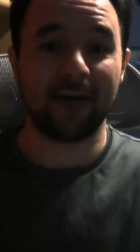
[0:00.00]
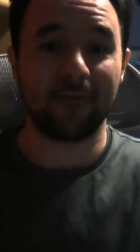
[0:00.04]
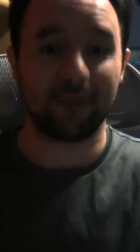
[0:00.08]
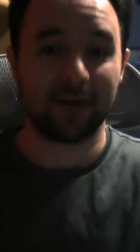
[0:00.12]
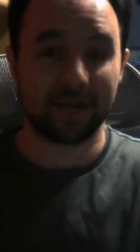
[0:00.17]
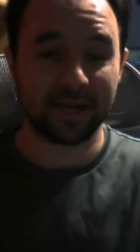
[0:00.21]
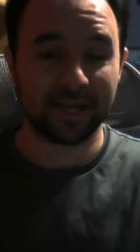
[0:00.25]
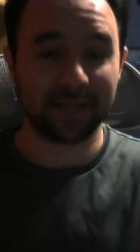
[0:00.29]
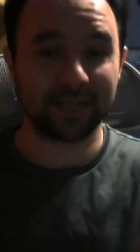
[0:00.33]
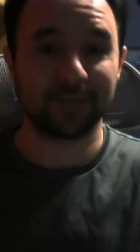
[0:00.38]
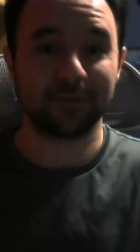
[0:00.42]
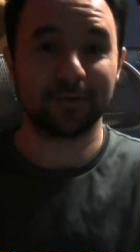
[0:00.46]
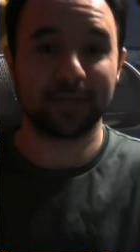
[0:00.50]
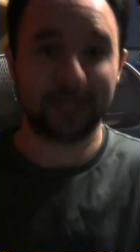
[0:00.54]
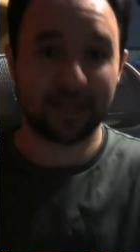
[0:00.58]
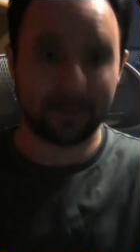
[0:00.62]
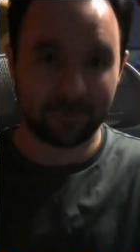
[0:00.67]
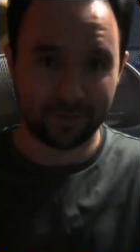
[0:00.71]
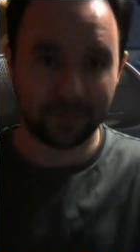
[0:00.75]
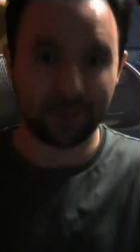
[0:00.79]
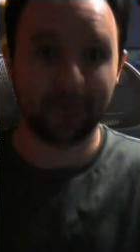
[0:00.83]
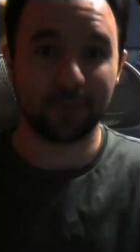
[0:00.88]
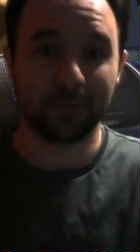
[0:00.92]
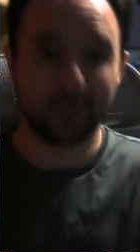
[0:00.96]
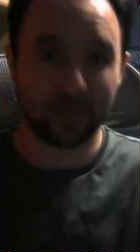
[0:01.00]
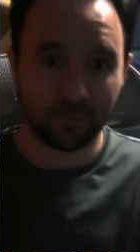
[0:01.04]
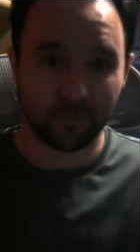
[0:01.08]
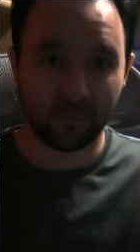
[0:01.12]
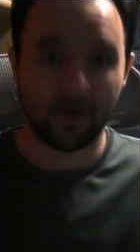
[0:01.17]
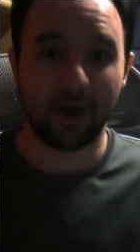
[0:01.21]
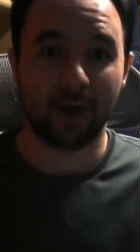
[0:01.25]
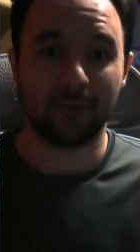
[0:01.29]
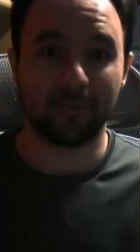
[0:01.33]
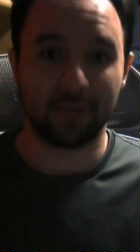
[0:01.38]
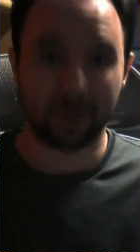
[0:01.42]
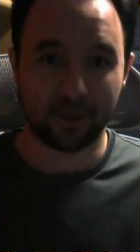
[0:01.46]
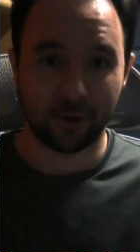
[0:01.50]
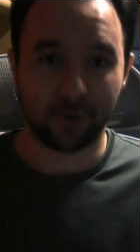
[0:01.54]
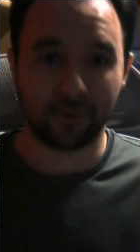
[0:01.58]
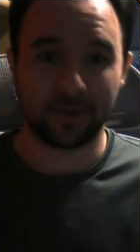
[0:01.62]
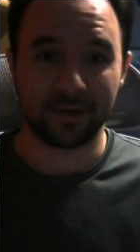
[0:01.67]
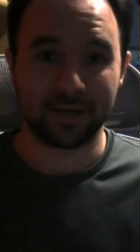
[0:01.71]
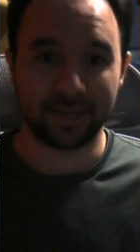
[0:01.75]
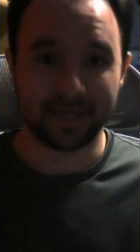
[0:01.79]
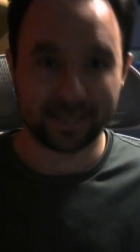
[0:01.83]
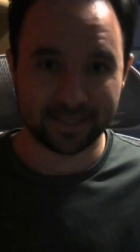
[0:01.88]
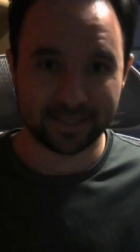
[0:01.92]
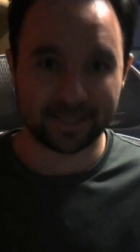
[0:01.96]
on into it, shall we? You you probably
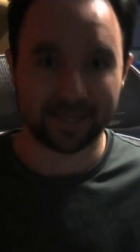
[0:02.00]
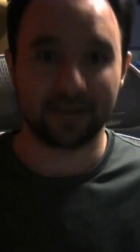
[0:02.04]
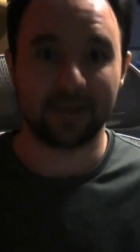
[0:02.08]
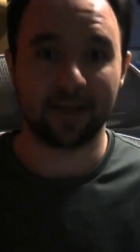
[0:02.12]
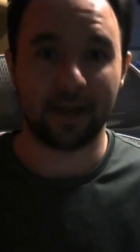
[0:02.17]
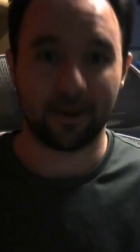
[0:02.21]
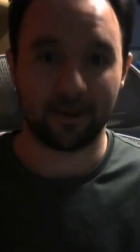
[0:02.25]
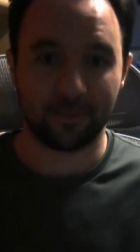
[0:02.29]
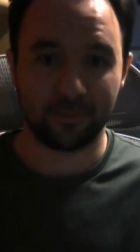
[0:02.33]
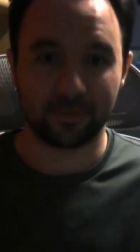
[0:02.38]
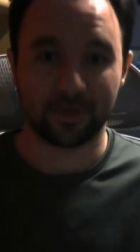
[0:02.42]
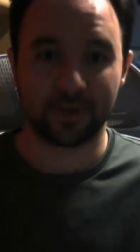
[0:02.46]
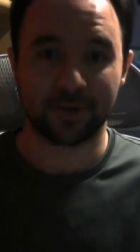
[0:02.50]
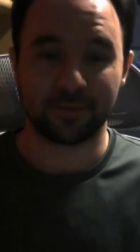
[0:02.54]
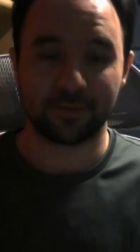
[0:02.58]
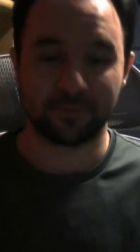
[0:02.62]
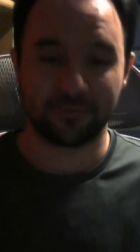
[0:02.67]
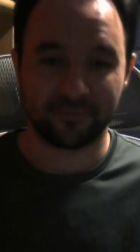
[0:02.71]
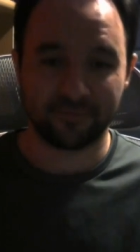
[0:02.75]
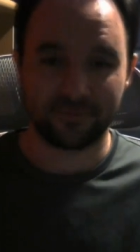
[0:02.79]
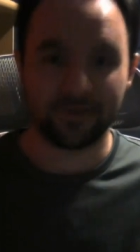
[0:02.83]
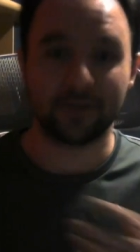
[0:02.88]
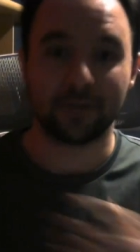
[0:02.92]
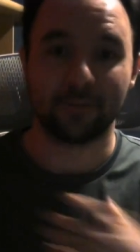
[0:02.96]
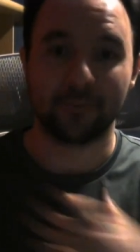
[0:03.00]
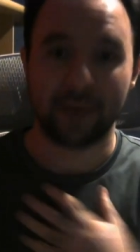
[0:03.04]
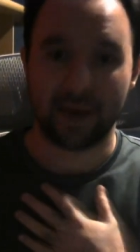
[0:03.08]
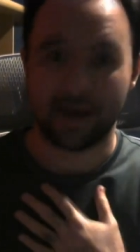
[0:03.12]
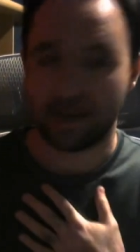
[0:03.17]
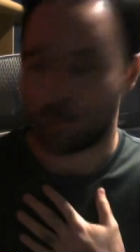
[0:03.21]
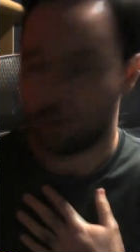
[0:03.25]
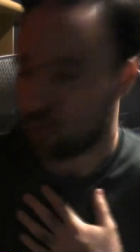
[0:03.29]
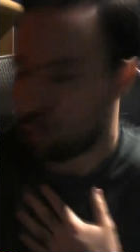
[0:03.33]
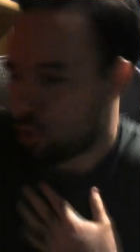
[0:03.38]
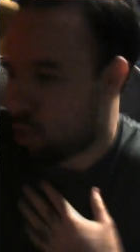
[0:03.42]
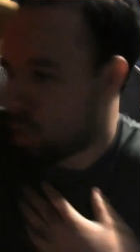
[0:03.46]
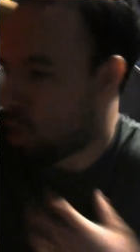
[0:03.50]
already can tell how I'm gonna feel about it.